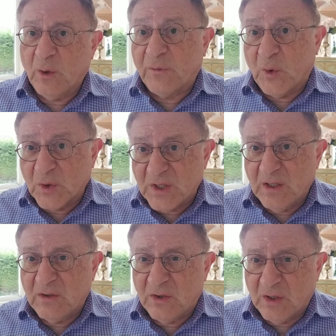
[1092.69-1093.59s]
Of course,
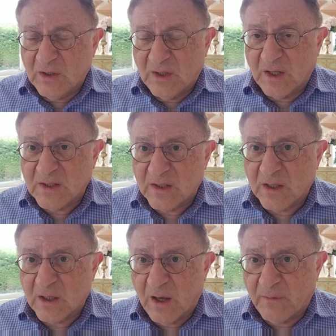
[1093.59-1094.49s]
it does
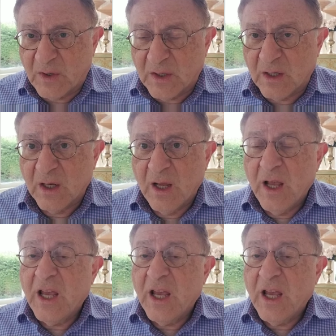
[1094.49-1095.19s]
govern.